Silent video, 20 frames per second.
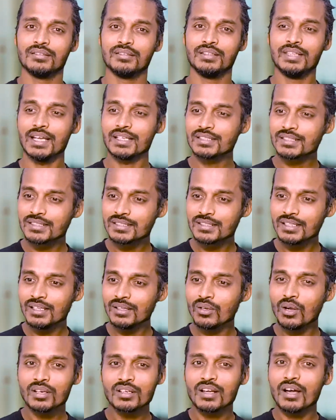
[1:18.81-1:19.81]
They are still
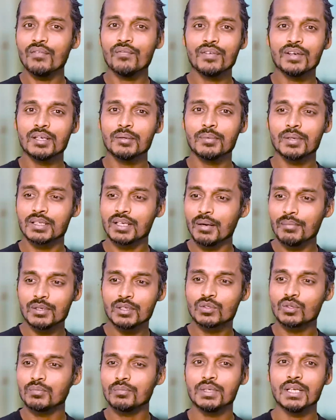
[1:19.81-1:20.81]
not comfortable coming
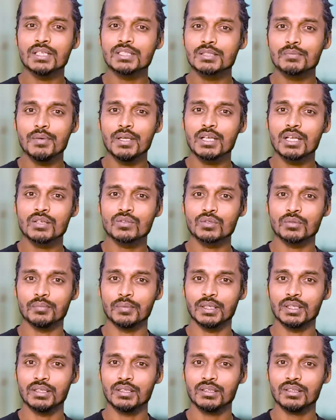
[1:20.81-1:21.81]
to me and speaking to me.